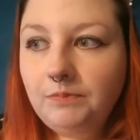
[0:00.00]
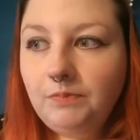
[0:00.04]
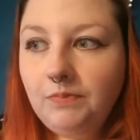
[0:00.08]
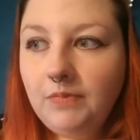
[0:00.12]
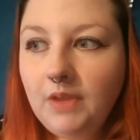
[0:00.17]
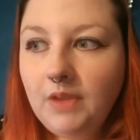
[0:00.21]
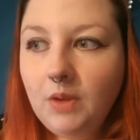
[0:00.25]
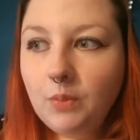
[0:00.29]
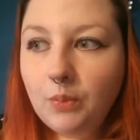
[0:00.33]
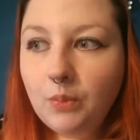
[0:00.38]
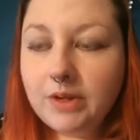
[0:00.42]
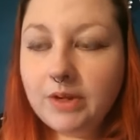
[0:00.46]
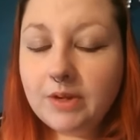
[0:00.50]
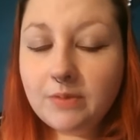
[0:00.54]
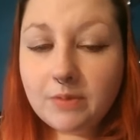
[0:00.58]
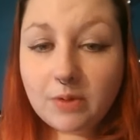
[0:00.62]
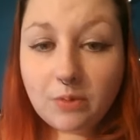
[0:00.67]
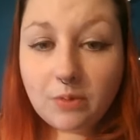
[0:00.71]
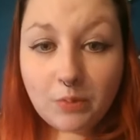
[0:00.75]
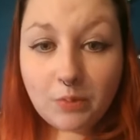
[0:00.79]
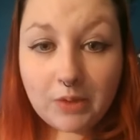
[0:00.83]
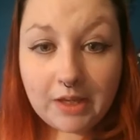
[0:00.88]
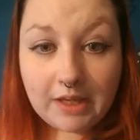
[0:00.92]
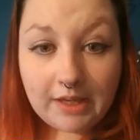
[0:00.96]
whenever
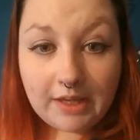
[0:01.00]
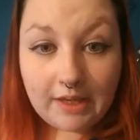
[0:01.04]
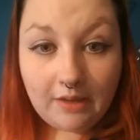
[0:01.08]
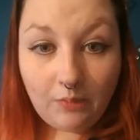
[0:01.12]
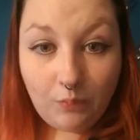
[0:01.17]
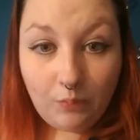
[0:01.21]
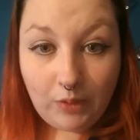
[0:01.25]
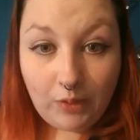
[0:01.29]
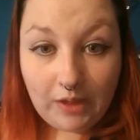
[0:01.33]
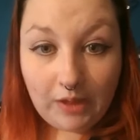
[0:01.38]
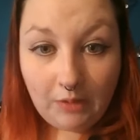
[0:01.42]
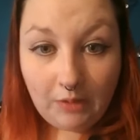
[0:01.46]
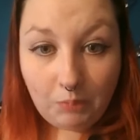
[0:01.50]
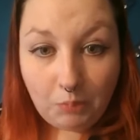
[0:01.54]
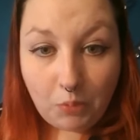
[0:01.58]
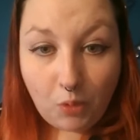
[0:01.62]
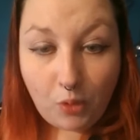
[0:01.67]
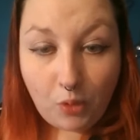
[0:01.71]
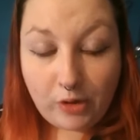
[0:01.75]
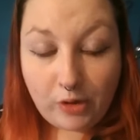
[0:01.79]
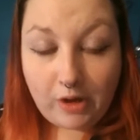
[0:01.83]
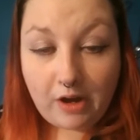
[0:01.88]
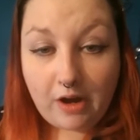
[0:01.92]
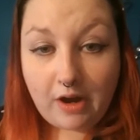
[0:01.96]
we
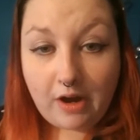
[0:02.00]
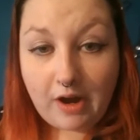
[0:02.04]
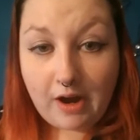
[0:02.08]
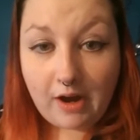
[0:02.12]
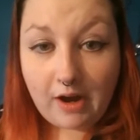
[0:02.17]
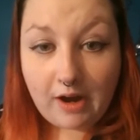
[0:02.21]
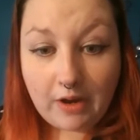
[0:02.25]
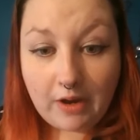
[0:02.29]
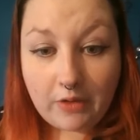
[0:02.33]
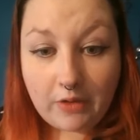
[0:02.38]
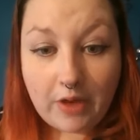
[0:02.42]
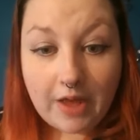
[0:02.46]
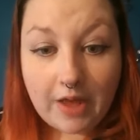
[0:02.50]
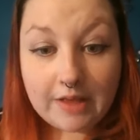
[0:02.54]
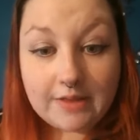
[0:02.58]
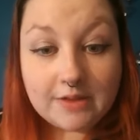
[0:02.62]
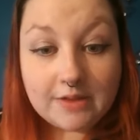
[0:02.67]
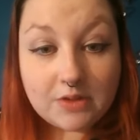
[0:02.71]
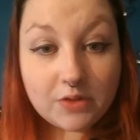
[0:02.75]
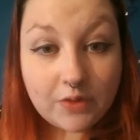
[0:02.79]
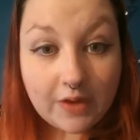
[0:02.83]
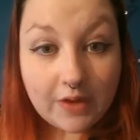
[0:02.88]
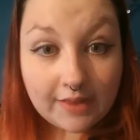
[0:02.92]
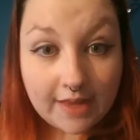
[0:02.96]
pour our heart out
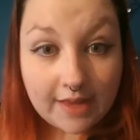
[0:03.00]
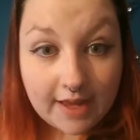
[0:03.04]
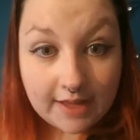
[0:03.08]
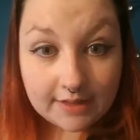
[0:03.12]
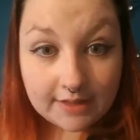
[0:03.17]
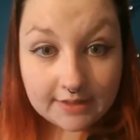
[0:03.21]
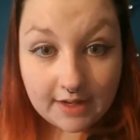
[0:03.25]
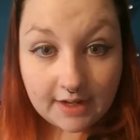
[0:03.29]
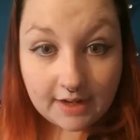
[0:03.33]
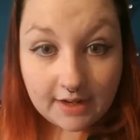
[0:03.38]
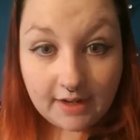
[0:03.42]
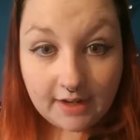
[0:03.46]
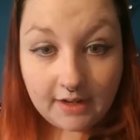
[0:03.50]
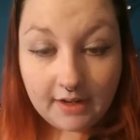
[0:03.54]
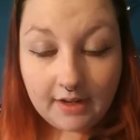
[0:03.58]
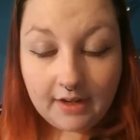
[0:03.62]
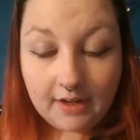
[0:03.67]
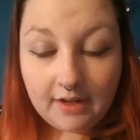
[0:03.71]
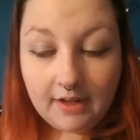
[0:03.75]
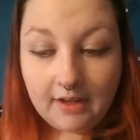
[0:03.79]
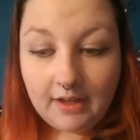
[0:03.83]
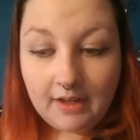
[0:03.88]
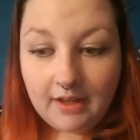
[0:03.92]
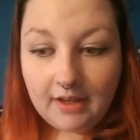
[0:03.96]
into a letter,
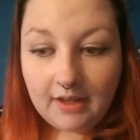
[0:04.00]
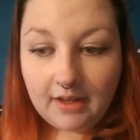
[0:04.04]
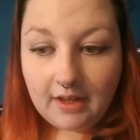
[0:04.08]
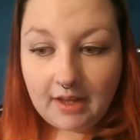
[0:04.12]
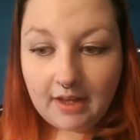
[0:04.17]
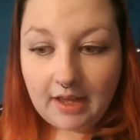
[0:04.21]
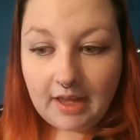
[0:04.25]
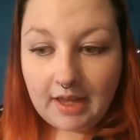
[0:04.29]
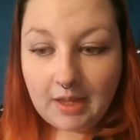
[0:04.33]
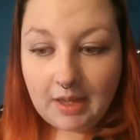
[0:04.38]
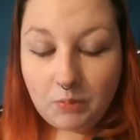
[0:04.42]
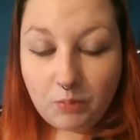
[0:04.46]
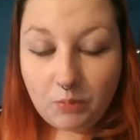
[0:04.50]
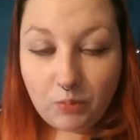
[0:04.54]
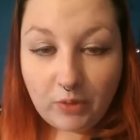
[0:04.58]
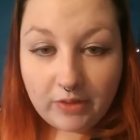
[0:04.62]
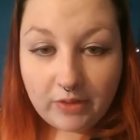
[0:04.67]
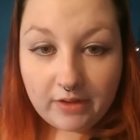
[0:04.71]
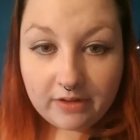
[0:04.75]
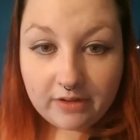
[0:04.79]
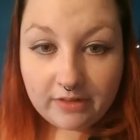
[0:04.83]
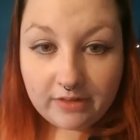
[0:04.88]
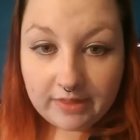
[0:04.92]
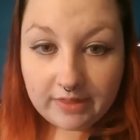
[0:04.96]

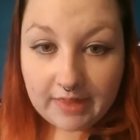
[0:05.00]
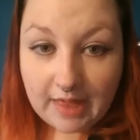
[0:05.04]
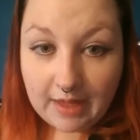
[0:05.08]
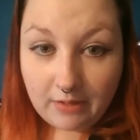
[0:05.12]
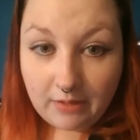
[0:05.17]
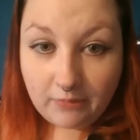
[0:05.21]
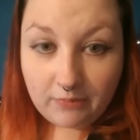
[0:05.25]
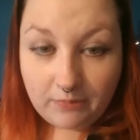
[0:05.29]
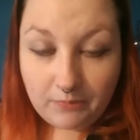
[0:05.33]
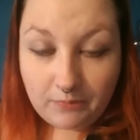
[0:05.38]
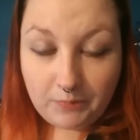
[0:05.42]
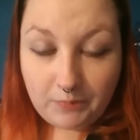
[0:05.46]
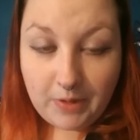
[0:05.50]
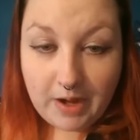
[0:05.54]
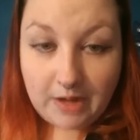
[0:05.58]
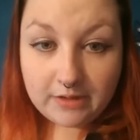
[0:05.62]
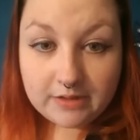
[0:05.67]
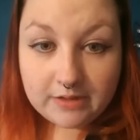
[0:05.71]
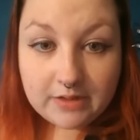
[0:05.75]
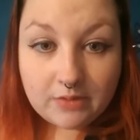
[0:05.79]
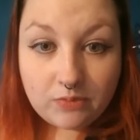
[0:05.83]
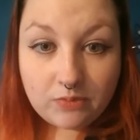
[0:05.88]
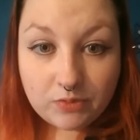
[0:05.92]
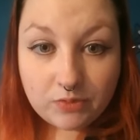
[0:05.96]
whether that
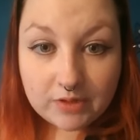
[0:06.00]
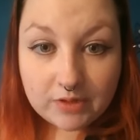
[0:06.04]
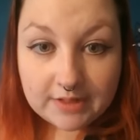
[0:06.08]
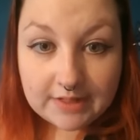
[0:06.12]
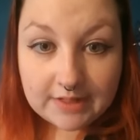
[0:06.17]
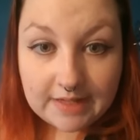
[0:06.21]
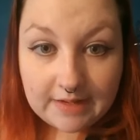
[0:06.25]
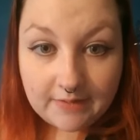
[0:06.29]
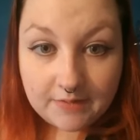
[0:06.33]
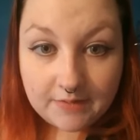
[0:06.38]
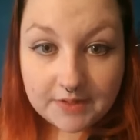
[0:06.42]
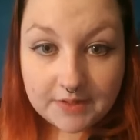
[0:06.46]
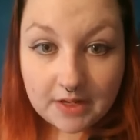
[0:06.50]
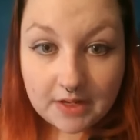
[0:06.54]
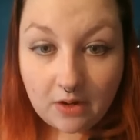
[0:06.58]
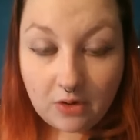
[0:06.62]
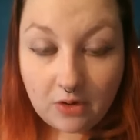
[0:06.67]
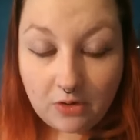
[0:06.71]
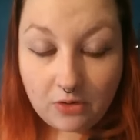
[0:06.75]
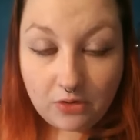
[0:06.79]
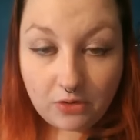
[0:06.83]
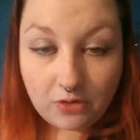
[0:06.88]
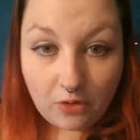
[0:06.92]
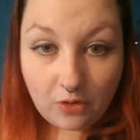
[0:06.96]
person receives it or
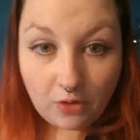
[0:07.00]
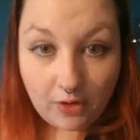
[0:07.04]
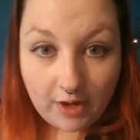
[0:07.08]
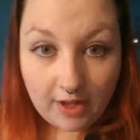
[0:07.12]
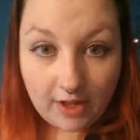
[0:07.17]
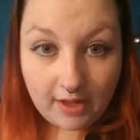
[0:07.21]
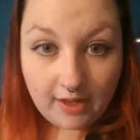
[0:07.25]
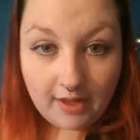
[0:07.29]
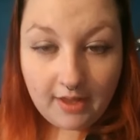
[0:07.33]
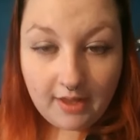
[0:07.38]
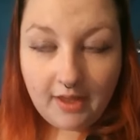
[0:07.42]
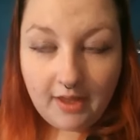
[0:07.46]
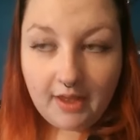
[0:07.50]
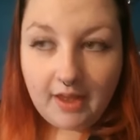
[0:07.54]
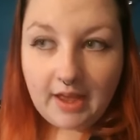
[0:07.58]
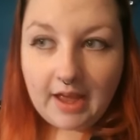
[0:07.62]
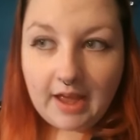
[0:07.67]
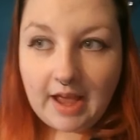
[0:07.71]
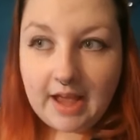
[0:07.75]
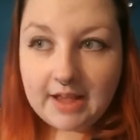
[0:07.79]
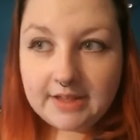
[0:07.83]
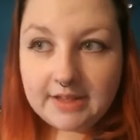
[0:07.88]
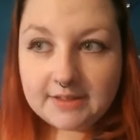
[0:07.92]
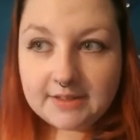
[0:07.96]
not,
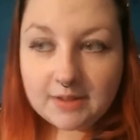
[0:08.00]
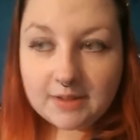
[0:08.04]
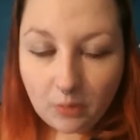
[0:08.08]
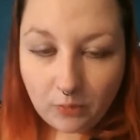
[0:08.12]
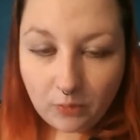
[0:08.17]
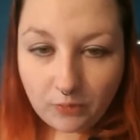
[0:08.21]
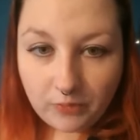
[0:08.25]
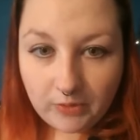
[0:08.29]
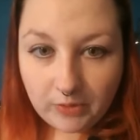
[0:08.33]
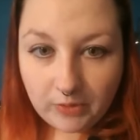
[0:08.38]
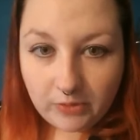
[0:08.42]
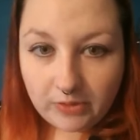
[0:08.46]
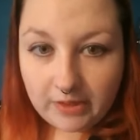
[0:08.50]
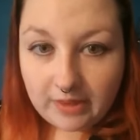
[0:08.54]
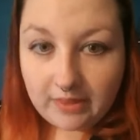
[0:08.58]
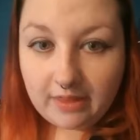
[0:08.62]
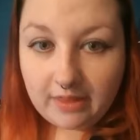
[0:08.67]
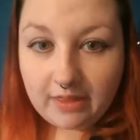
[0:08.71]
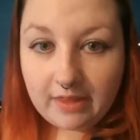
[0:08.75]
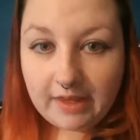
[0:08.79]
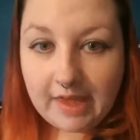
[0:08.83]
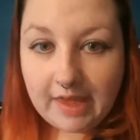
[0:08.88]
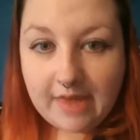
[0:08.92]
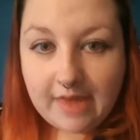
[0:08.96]
I still feel that they
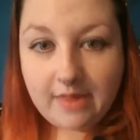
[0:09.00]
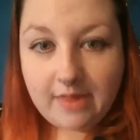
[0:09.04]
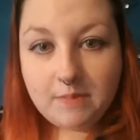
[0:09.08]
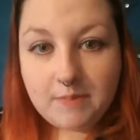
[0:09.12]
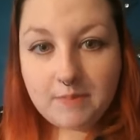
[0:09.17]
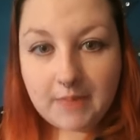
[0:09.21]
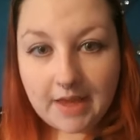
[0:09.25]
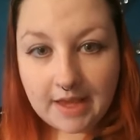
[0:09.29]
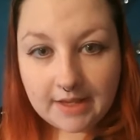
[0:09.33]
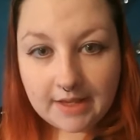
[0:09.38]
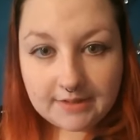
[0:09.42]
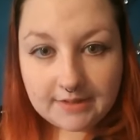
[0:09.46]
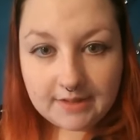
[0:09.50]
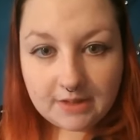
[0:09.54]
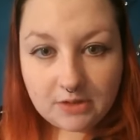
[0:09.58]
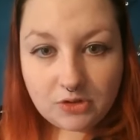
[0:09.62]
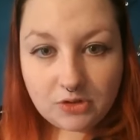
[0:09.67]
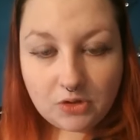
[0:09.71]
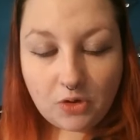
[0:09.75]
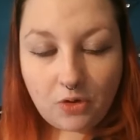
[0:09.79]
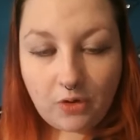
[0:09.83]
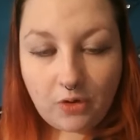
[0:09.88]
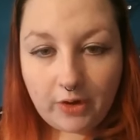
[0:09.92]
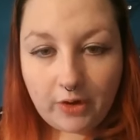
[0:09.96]
get the message
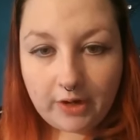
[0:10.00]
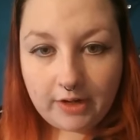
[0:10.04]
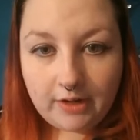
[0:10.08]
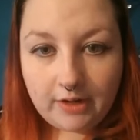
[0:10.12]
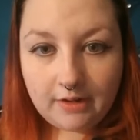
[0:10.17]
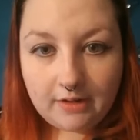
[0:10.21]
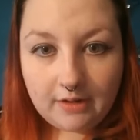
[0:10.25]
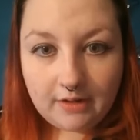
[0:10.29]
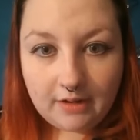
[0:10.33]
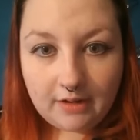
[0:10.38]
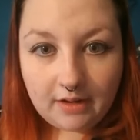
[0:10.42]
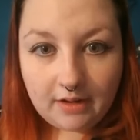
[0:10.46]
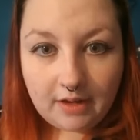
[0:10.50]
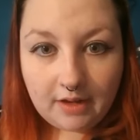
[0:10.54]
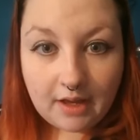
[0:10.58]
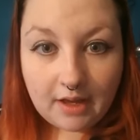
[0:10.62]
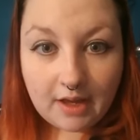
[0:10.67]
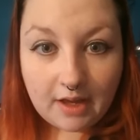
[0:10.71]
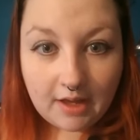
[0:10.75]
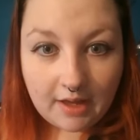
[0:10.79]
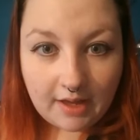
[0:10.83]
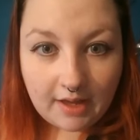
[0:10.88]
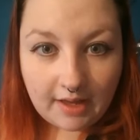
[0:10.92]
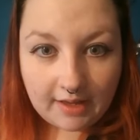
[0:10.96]
on
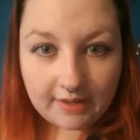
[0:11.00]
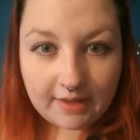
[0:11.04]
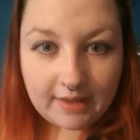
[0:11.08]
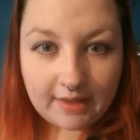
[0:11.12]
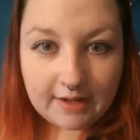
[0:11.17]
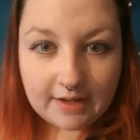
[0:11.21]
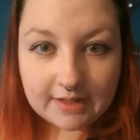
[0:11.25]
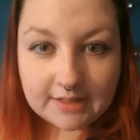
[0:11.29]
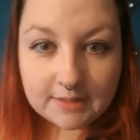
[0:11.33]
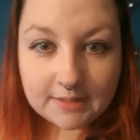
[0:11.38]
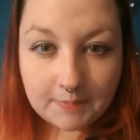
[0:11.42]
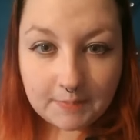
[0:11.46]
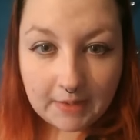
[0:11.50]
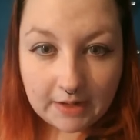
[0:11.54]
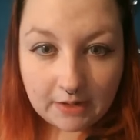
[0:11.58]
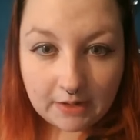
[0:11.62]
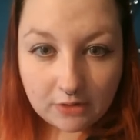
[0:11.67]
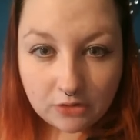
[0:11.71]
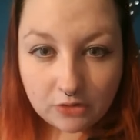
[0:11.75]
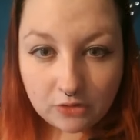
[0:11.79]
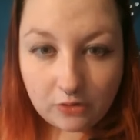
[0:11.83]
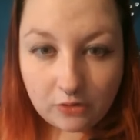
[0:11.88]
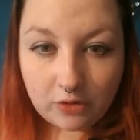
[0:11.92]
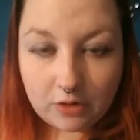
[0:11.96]
a kind of
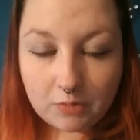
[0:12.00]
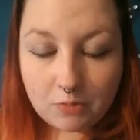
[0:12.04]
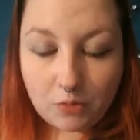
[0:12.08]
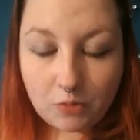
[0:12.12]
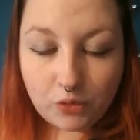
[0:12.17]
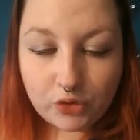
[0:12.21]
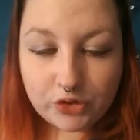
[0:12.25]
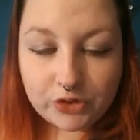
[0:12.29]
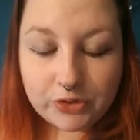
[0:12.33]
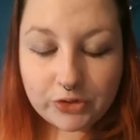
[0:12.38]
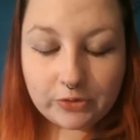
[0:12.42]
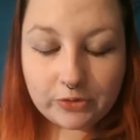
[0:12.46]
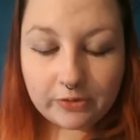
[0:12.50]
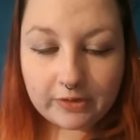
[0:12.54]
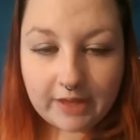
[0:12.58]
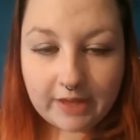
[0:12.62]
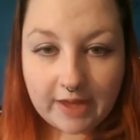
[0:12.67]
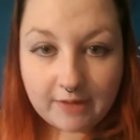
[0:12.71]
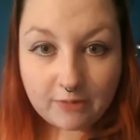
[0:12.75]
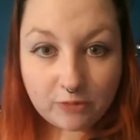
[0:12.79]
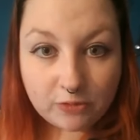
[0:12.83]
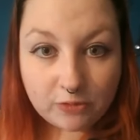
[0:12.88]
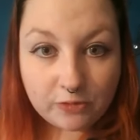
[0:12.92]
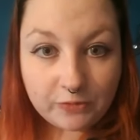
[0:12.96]
spiritual or emotional
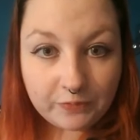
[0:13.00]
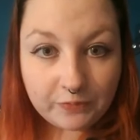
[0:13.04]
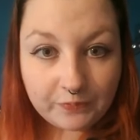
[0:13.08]
level.